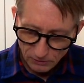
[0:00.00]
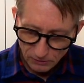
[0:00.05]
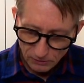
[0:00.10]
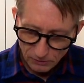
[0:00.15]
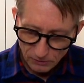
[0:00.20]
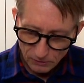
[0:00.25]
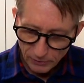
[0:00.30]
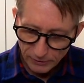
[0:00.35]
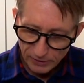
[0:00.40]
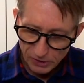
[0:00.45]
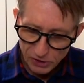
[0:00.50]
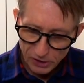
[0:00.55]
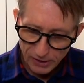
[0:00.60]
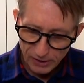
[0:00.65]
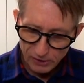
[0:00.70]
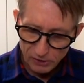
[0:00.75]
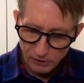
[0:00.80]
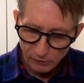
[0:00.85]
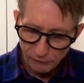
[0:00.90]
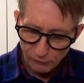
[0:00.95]
So we're going to
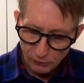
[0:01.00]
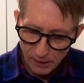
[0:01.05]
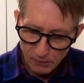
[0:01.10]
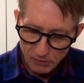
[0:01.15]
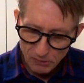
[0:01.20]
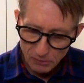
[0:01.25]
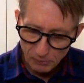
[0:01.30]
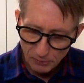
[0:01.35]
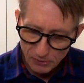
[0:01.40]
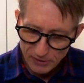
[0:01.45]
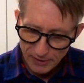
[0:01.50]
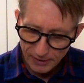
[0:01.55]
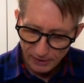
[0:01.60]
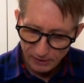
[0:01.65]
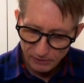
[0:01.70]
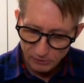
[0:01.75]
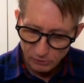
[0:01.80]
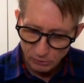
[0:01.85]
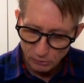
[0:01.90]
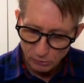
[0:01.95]
change the frames per
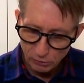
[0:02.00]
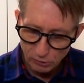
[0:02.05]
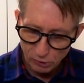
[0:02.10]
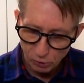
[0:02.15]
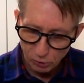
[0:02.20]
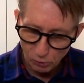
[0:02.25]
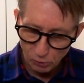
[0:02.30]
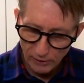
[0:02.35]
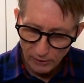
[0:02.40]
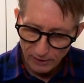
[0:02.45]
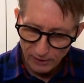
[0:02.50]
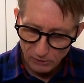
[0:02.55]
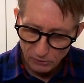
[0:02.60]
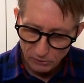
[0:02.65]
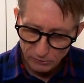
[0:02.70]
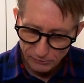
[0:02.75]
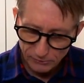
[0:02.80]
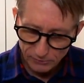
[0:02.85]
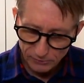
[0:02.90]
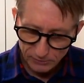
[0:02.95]
second to
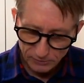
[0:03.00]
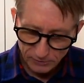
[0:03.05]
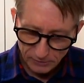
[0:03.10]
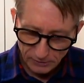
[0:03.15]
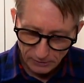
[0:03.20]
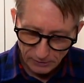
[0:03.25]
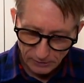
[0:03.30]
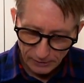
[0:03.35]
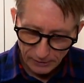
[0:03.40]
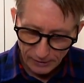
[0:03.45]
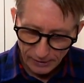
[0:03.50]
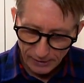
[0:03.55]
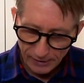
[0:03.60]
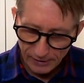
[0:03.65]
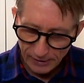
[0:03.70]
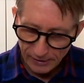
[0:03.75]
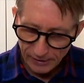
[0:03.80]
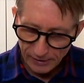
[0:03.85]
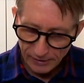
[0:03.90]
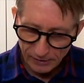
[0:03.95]
12,
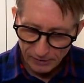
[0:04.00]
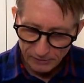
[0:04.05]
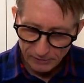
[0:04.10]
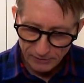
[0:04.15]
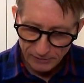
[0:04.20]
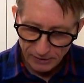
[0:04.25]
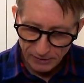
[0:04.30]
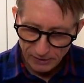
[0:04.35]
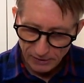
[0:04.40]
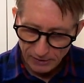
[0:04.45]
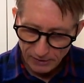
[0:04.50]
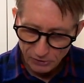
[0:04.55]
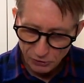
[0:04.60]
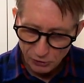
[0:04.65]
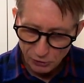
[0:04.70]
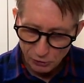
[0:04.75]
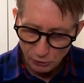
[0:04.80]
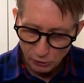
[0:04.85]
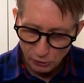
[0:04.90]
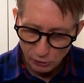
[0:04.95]
and the
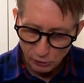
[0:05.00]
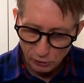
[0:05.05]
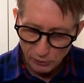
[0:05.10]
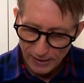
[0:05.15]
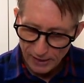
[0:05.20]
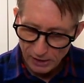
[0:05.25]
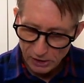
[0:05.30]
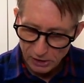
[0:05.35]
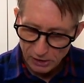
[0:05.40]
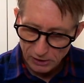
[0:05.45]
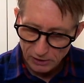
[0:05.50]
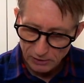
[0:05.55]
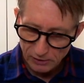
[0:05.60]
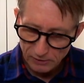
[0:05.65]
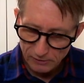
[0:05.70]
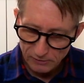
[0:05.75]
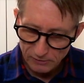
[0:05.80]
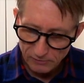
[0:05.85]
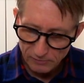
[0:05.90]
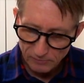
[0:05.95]

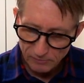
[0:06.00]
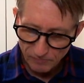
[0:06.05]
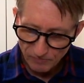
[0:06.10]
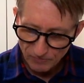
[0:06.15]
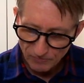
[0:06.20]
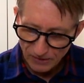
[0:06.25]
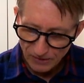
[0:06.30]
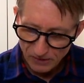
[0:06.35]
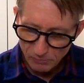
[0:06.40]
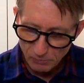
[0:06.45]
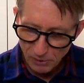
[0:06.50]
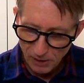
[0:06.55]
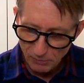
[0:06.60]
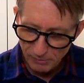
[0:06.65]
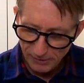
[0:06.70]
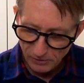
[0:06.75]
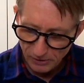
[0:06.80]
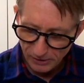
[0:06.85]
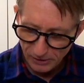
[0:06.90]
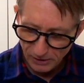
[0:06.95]
duration, it's probably
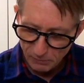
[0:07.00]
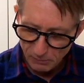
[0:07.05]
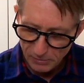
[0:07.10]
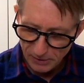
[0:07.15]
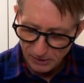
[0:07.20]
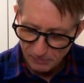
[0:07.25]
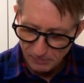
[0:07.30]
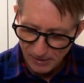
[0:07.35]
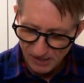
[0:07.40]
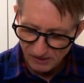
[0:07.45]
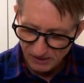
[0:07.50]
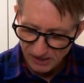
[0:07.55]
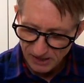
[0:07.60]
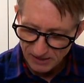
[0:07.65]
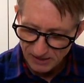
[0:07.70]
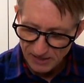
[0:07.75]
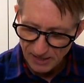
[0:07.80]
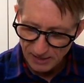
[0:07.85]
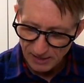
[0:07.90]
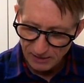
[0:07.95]
only going to be about 10
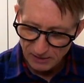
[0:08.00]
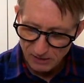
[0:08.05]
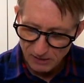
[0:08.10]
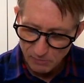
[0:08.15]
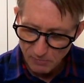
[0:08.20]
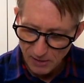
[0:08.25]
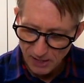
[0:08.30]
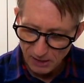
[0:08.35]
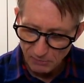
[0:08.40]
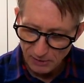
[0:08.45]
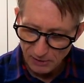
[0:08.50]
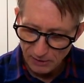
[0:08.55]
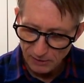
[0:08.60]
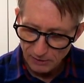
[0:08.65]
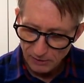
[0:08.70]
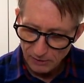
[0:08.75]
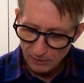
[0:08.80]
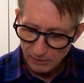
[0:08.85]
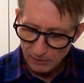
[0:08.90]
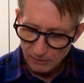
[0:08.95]
seconds maybe.
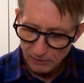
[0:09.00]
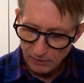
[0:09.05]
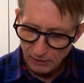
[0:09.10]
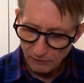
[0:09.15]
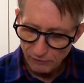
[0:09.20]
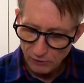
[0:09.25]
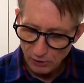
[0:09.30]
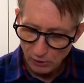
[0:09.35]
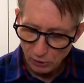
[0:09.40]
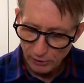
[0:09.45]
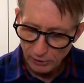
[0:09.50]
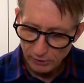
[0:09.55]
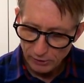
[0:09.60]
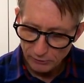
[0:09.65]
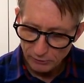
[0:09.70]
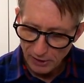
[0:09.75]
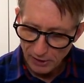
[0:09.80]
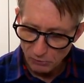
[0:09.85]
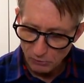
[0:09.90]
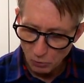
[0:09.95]
And if you click on
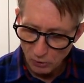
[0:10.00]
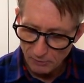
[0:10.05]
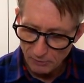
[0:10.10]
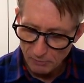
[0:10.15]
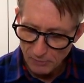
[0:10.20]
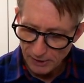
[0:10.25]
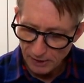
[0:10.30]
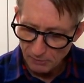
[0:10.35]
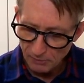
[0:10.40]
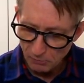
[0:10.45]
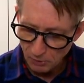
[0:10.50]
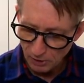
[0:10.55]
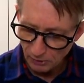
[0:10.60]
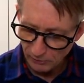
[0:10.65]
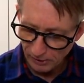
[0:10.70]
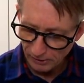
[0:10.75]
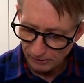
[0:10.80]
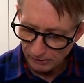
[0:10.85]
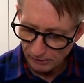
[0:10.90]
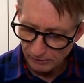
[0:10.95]
that 1 minute mark
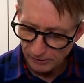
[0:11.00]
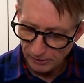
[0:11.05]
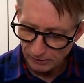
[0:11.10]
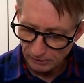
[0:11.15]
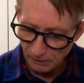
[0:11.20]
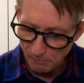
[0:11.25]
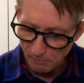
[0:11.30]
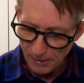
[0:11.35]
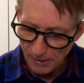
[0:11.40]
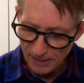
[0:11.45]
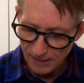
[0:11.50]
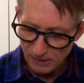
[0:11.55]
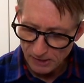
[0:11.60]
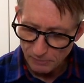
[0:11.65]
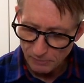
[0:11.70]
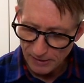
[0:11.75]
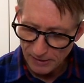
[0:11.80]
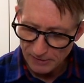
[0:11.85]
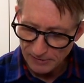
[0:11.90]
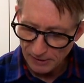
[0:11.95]
right there and hit the
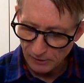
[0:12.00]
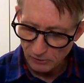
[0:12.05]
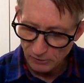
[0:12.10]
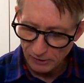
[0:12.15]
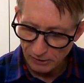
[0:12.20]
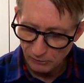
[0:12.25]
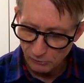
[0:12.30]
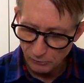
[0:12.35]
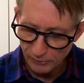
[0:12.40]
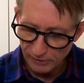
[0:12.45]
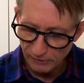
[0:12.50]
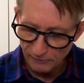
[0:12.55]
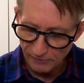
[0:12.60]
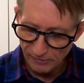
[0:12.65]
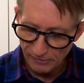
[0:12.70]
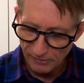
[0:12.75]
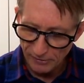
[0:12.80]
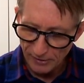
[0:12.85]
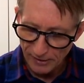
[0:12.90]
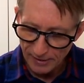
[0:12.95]
backspace, that'll get rid
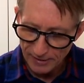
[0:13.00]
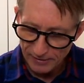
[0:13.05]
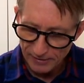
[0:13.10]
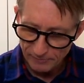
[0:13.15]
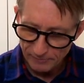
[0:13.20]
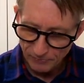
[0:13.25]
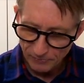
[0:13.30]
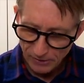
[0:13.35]
of that.